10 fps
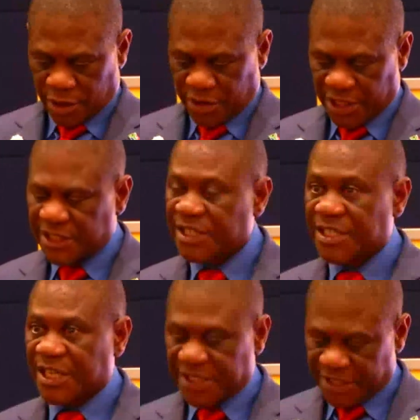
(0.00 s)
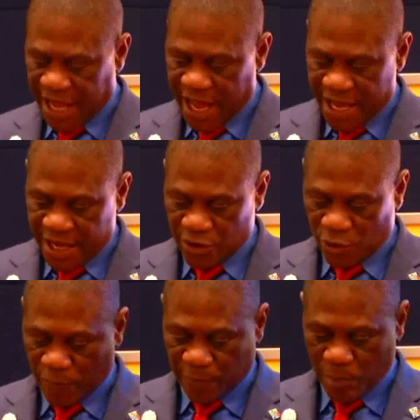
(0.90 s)
This is a sign
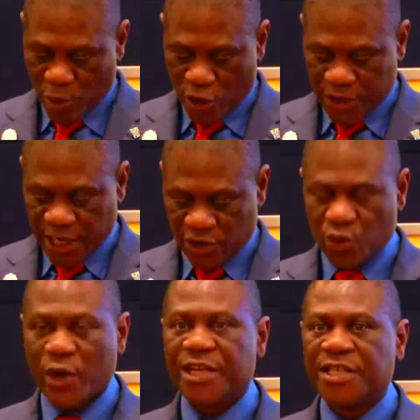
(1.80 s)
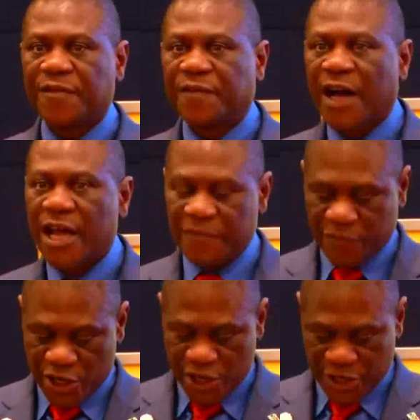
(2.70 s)
of more than 25
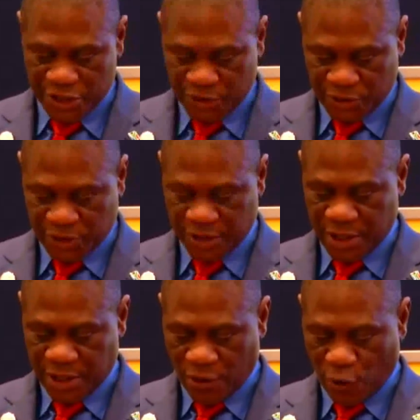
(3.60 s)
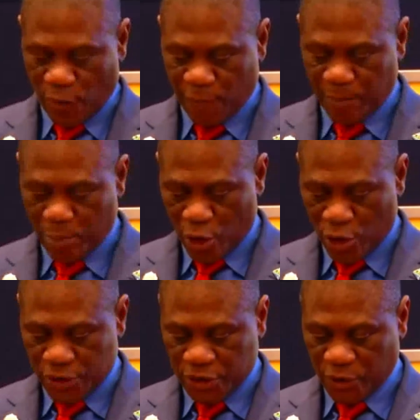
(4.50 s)
years of
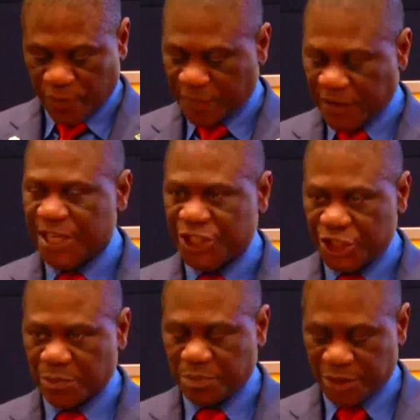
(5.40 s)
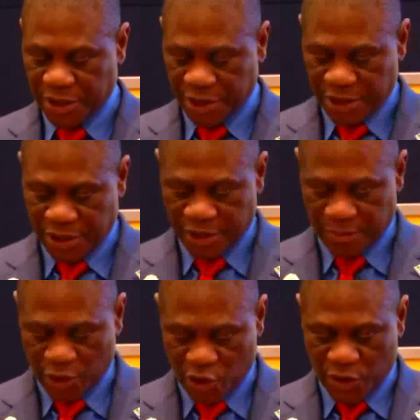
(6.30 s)
bonds of friendship
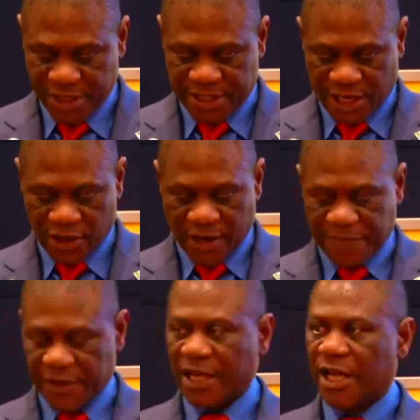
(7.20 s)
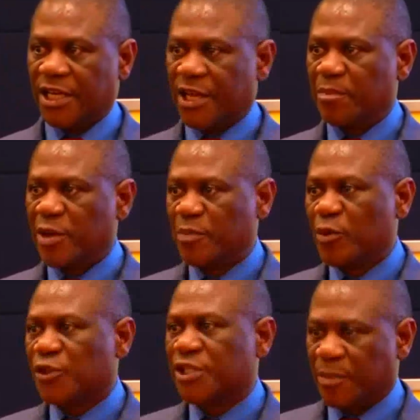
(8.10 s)
between South Africa and the
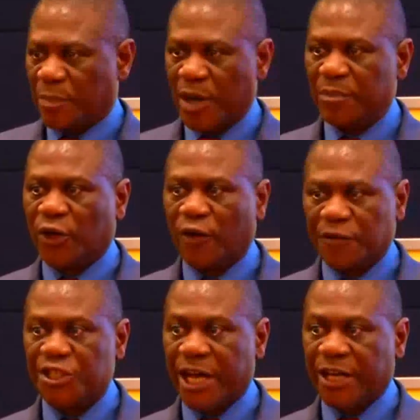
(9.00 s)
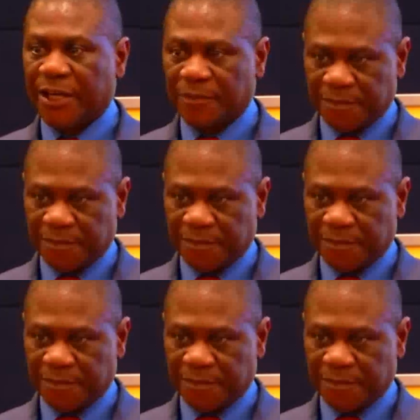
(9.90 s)
People's Republic of China.